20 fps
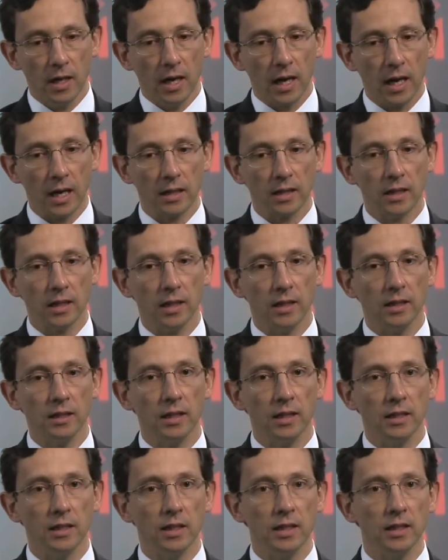And
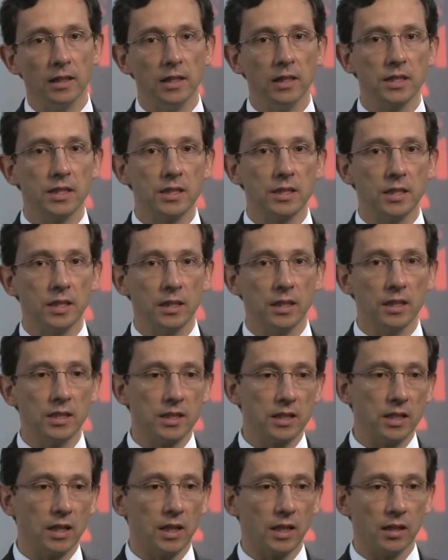in this
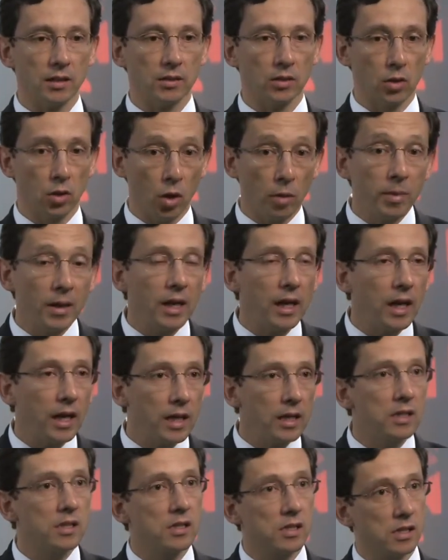
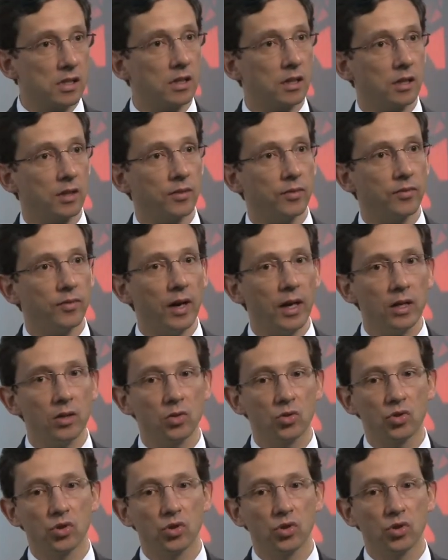globalized value